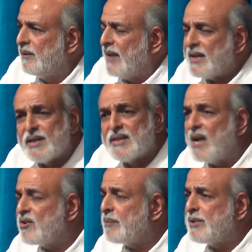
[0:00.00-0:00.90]
That it is
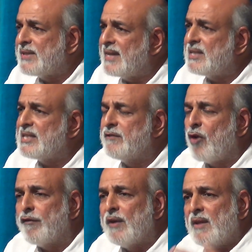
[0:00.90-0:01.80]
unrepresentative
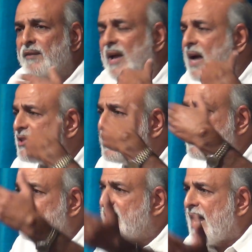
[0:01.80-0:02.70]
of the larger
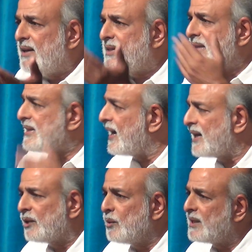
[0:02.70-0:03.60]
Indian reality,
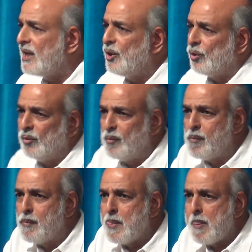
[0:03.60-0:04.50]
Sainath will tell you.
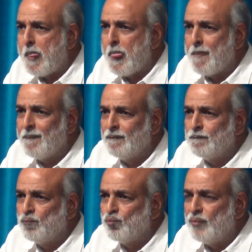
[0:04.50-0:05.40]

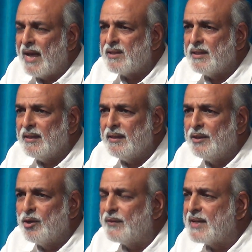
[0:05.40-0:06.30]
That,
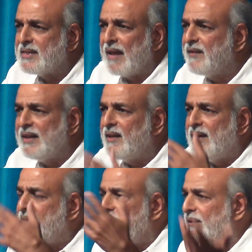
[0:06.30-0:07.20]
there's nothing
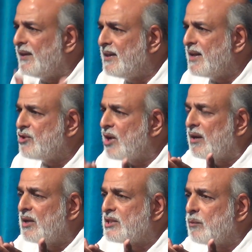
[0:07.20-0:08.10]
in the Indian
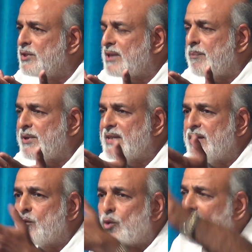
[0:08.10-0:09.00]
journalism which
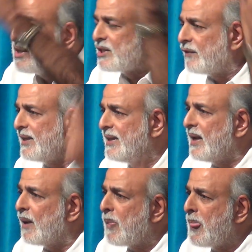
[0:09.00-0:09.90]
represents ruralness of
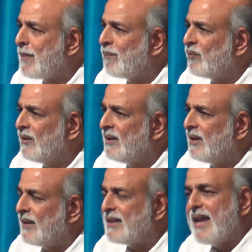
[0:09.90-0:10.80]
India,
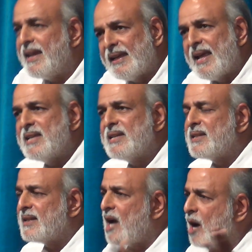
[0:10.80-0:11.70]
that in any case it
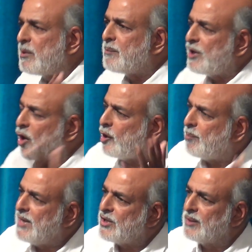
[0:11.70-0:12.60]
is an urban
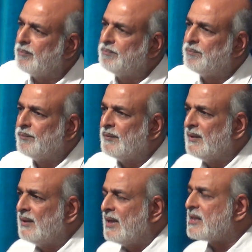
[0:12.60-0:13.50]
preoccupation,
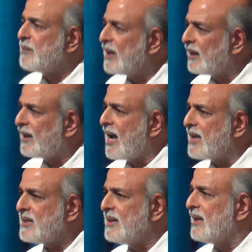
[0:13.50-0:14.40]
it's a middle
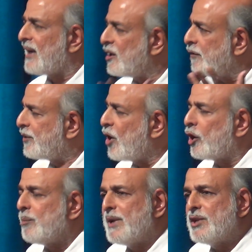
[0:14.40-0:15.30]
class kind of
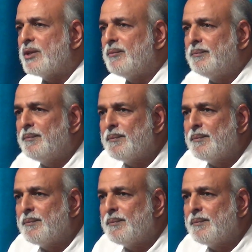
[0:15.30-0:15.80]
preoccupation,